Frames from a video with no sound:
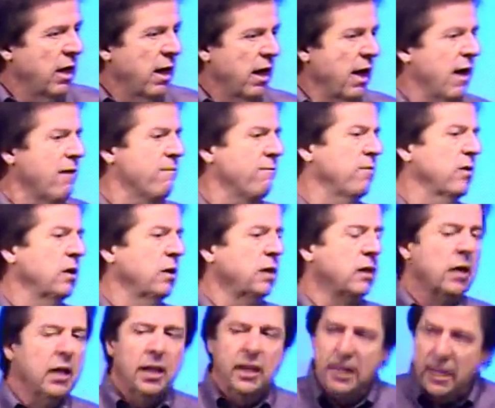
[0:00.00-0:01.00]

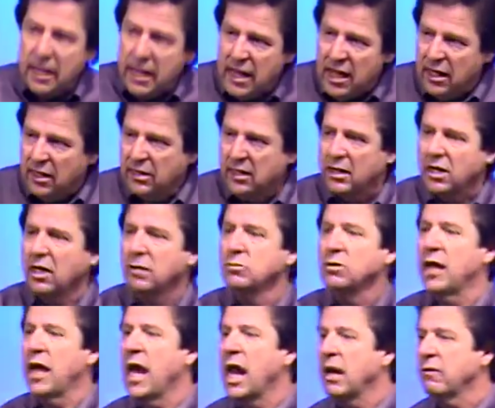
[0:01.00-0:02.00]
Everything that comes
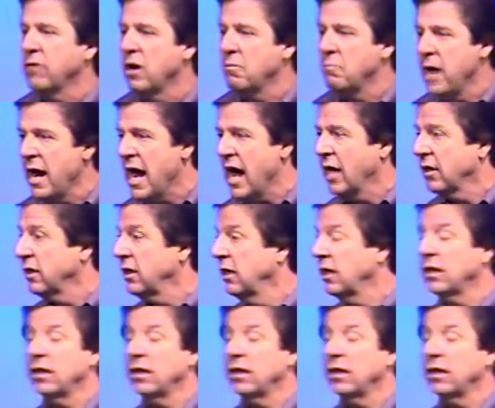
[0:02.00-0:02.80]
out of our mouth,